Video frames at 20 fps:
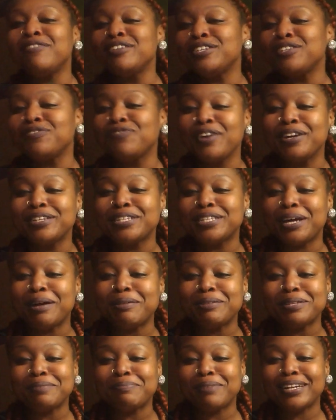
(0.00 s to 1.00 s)
if this is your first
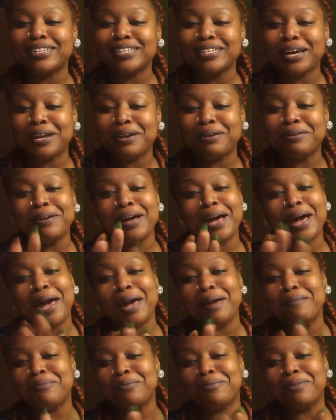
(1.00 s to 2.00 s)
time to my channel,
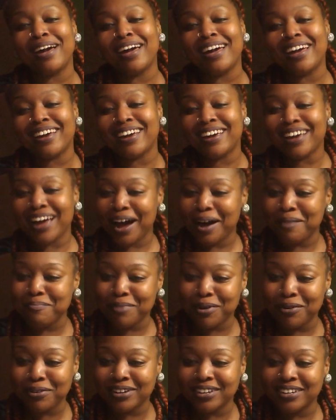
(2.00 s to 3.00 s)
hey boo, hey, I'm
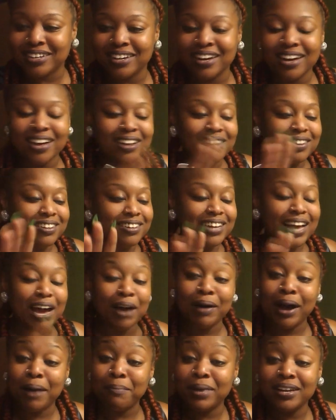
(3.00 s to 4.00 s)
Mocha. Look
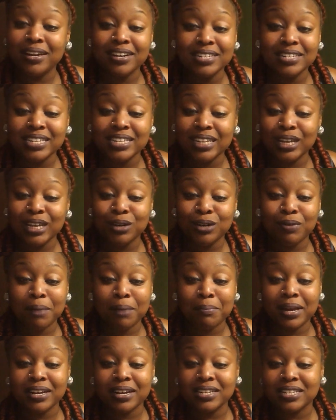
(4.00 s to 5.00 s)
out, I may cuss a little, I
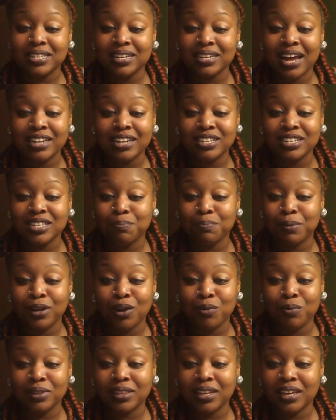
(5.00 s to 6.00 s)
may cuss a lot, just
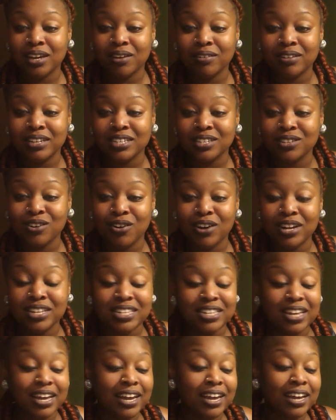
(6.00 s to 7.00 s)
depending on what the hell these
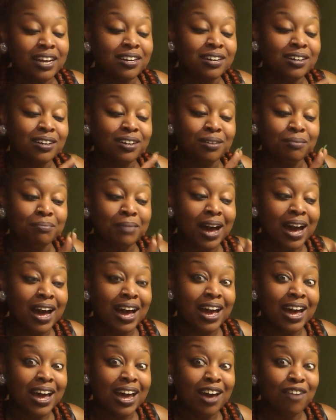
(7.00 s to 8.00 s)
cards say. Um,
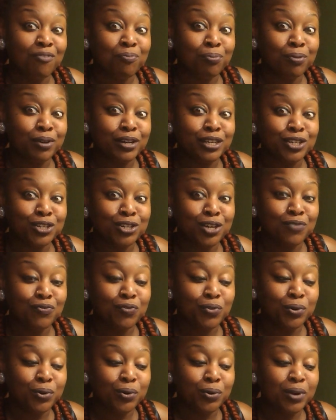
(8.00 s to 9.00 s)
I have
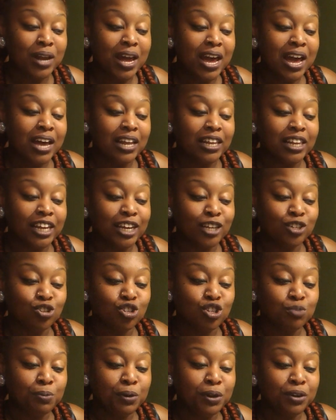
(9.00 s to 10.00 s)
pre-shuffled, laid
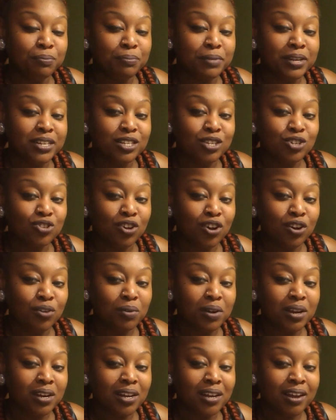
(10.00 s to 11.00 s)
your spirit message
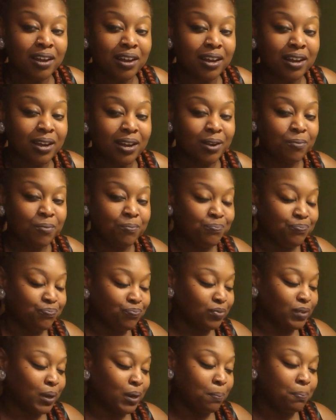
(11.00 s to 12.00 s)
already, and
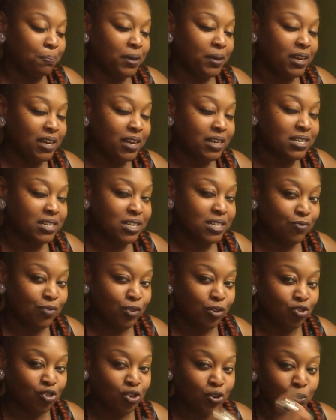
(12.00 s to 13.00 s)
a piece of
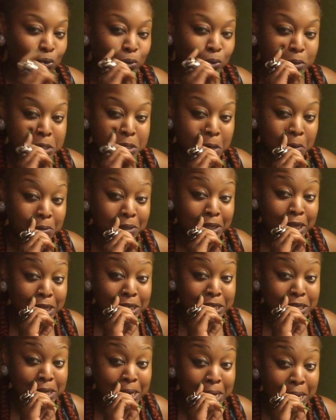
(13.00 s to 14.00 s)
your general. So with
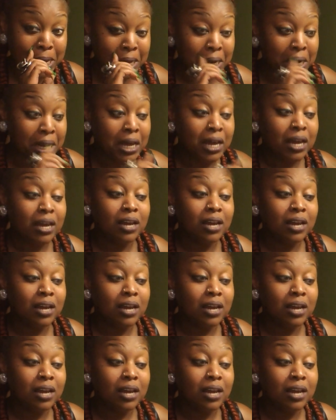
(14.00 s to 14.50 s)
that said,